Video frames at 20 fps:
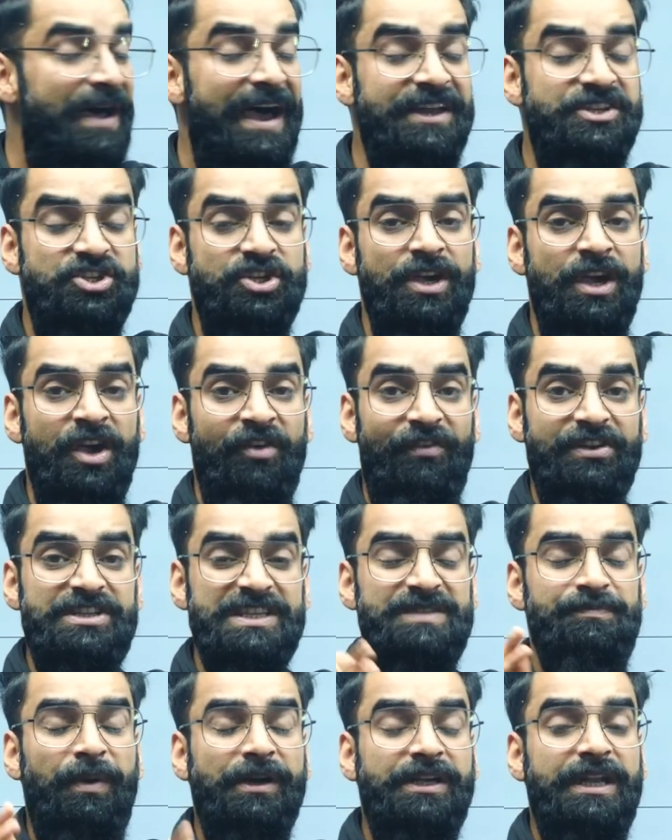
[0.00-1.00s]
batch, which
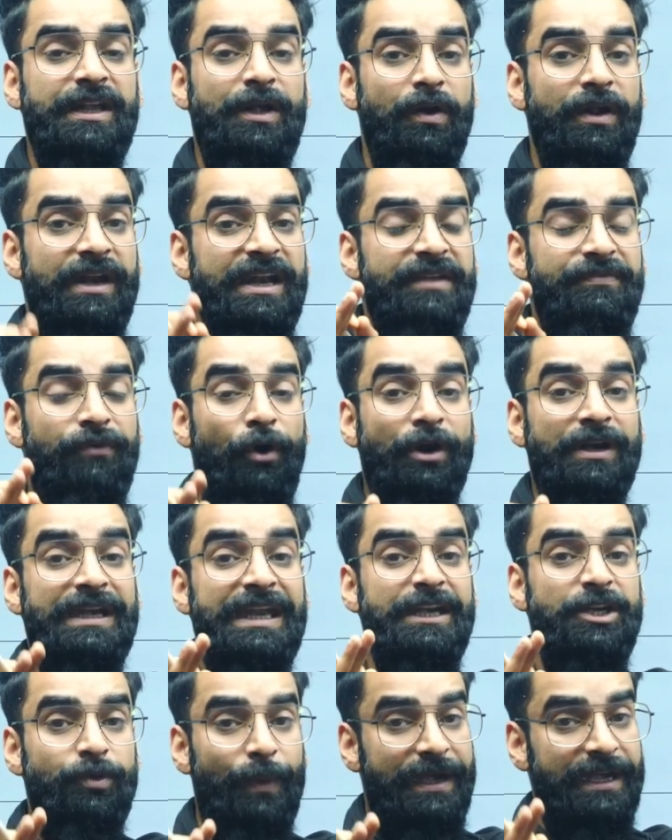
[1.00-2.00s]
is particularly for
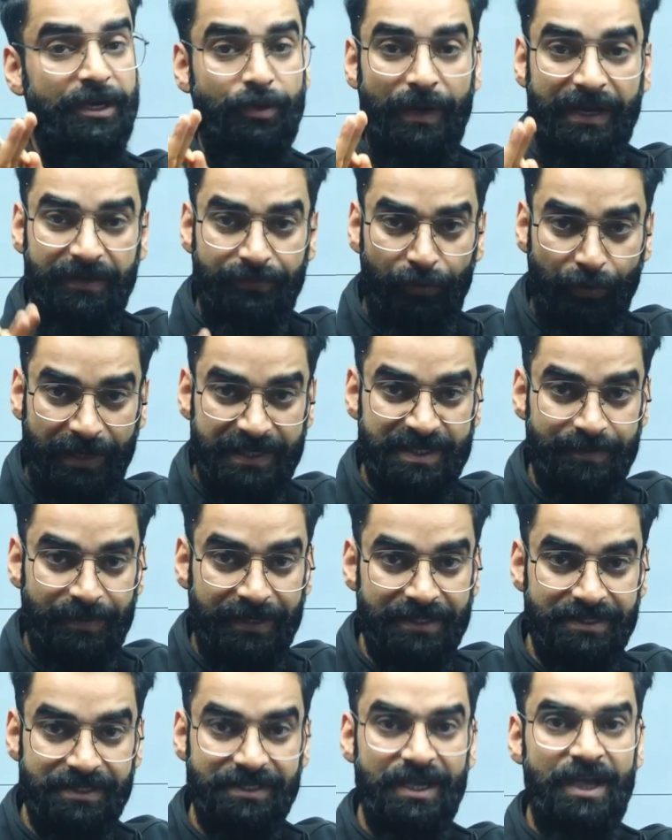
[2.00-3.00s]
NEET 2024
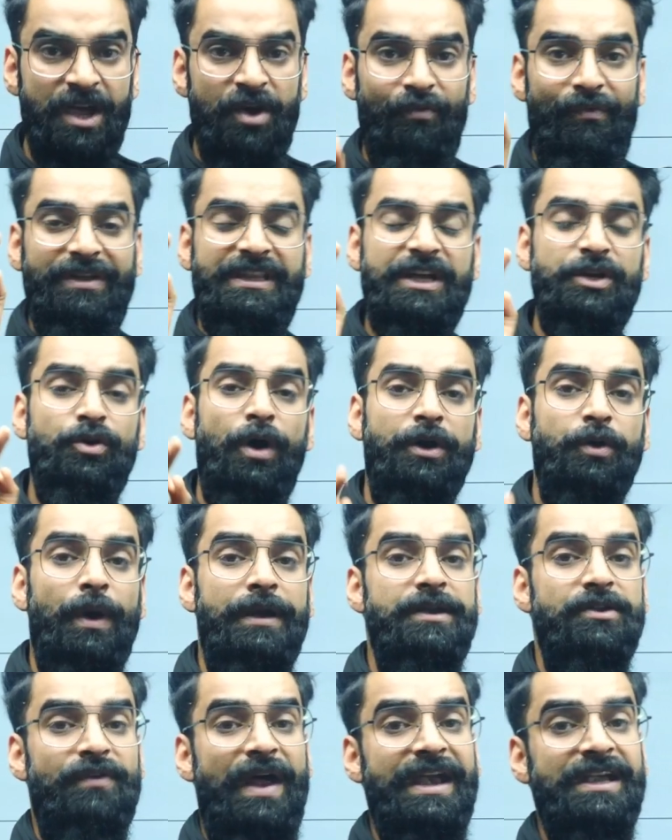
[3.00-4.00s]
aspirants. Whether you are
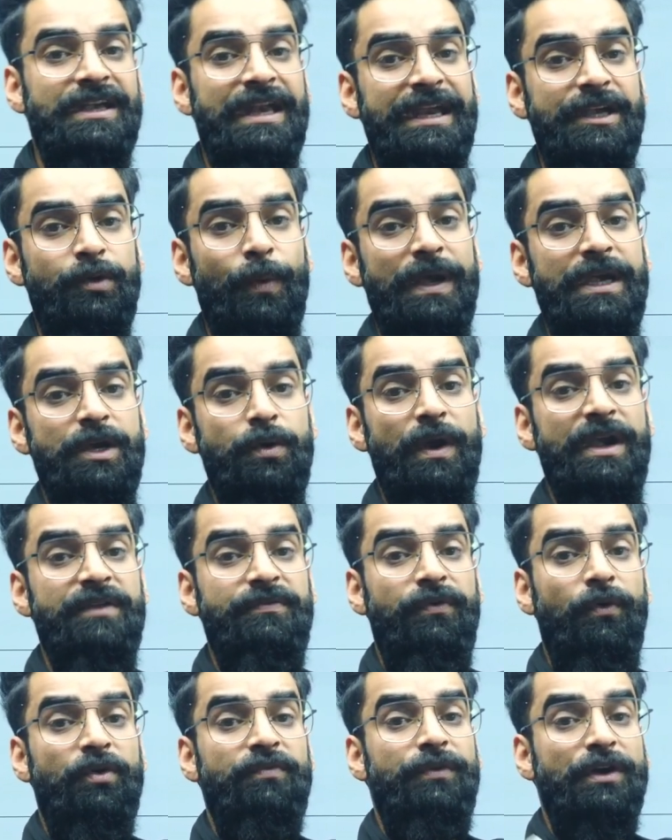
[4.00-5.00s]
going to write NEET
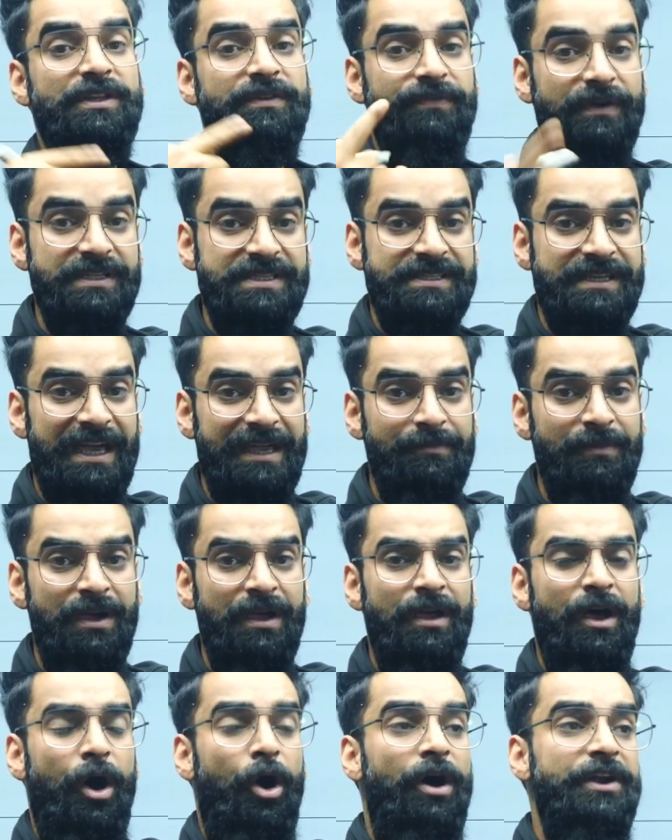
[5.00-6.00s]
2024 for the first time,
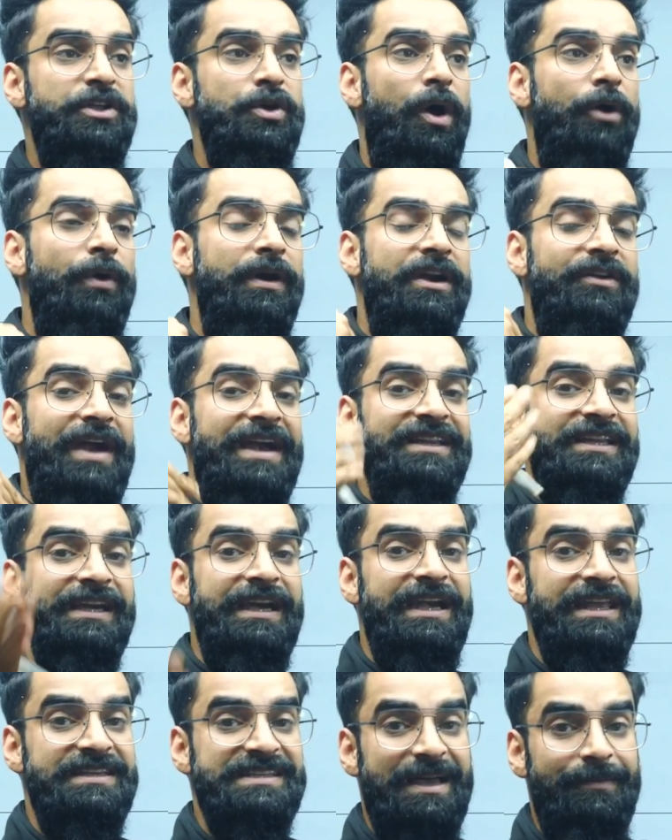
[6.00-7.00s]
or you are going to write the
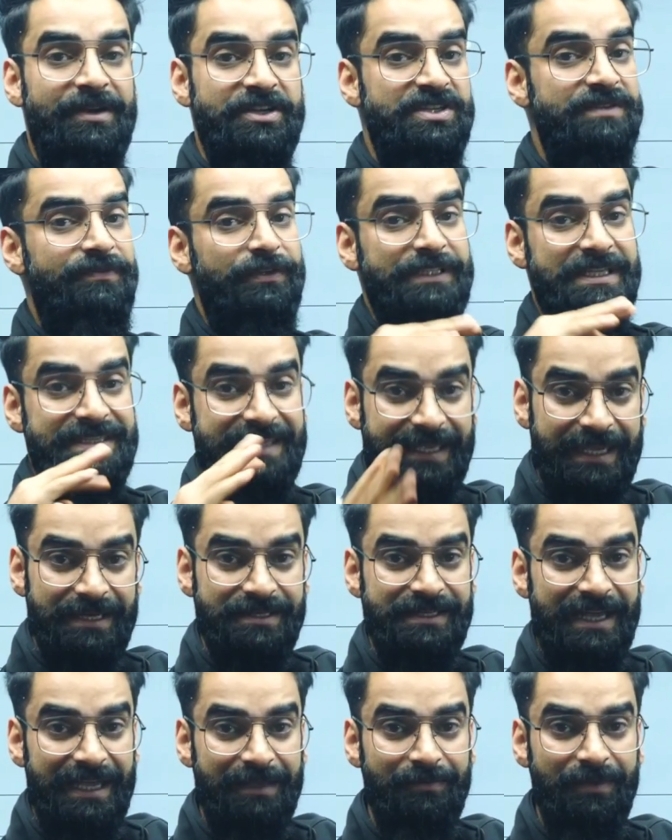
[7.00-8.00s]
NEET examination for the
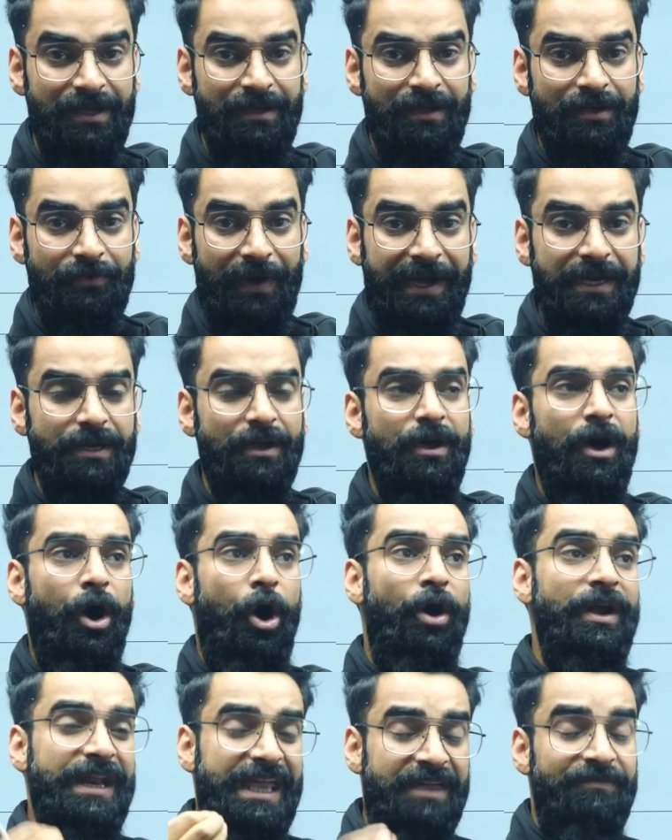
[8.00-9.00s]
second time, right?
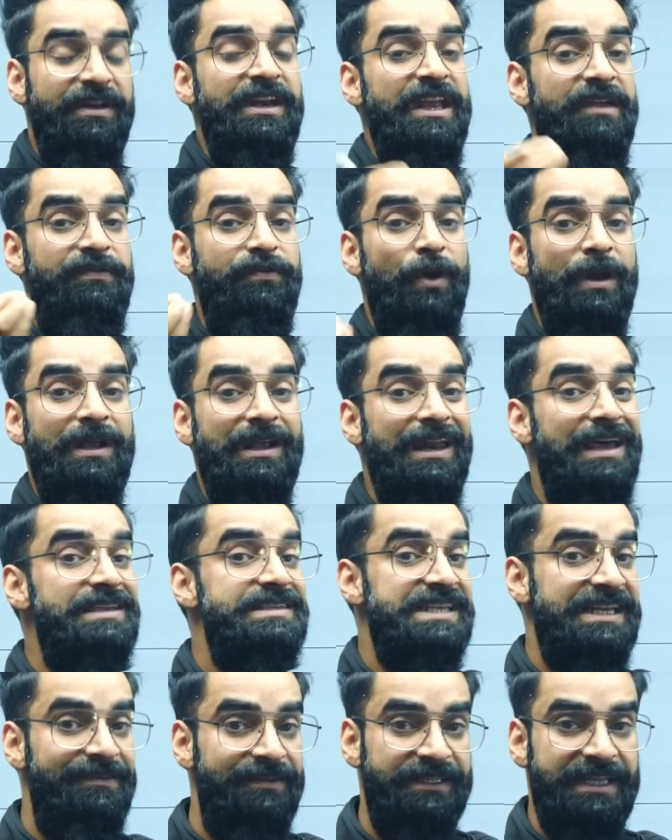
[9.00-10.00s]
Or even if you are
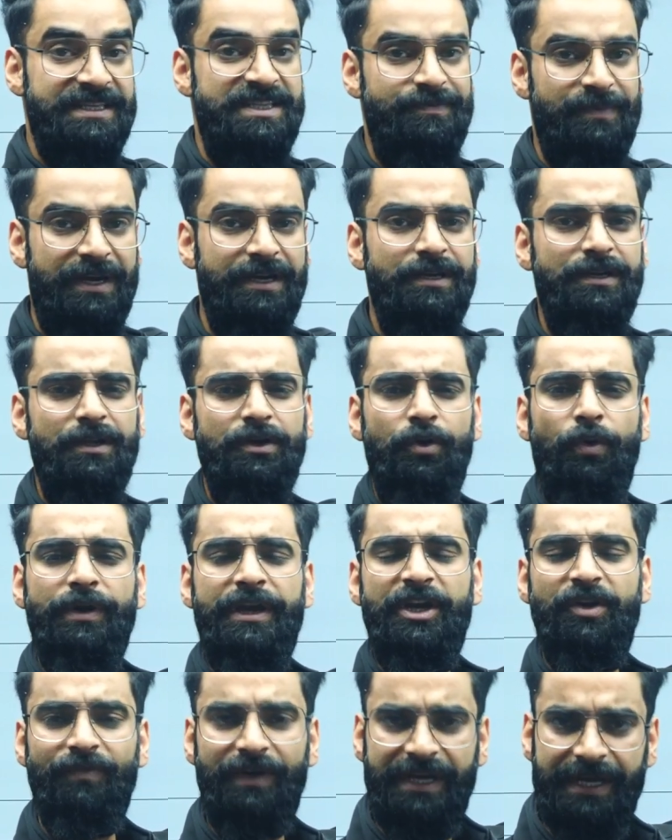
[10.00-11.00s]
class 11th aspirant, no
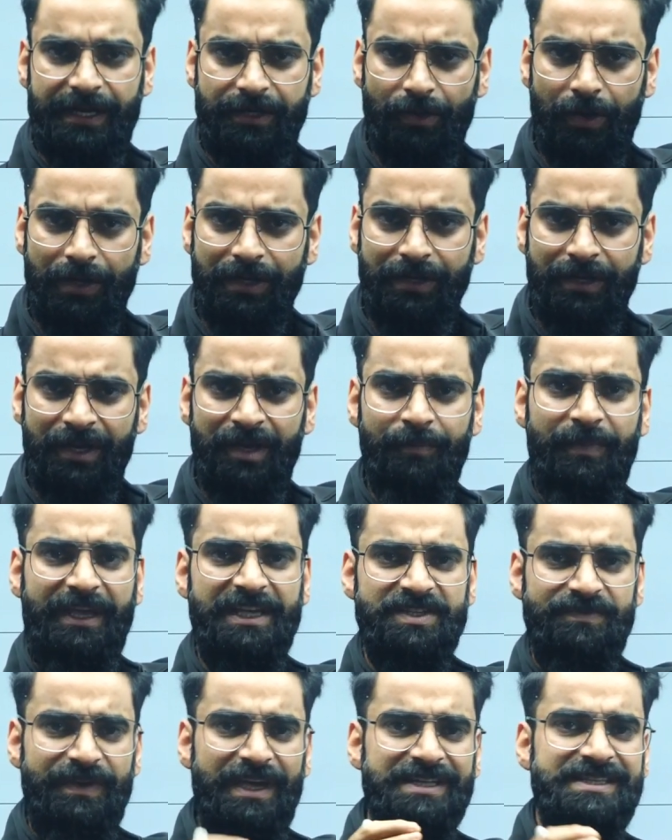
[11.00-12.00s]
need to worry at all
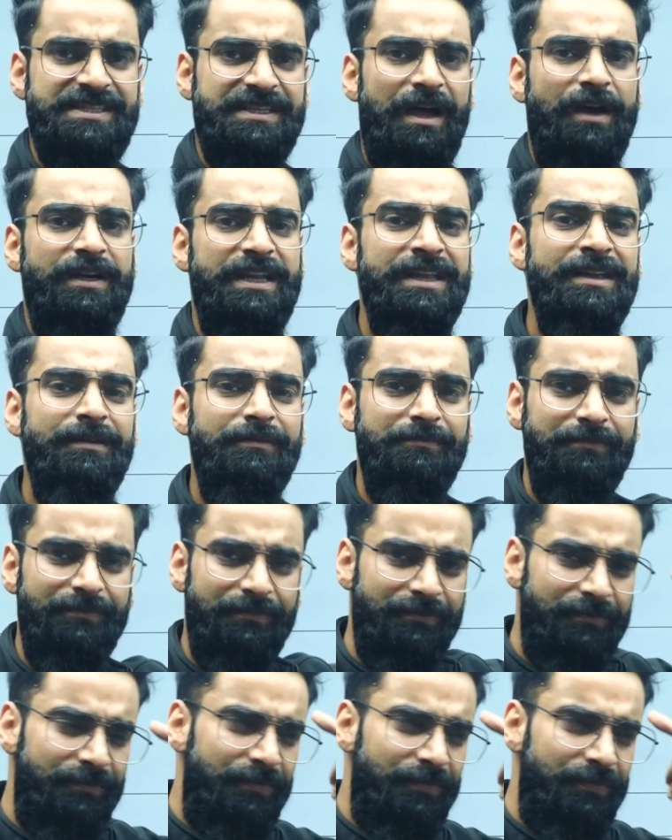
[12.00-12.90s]
because we are starting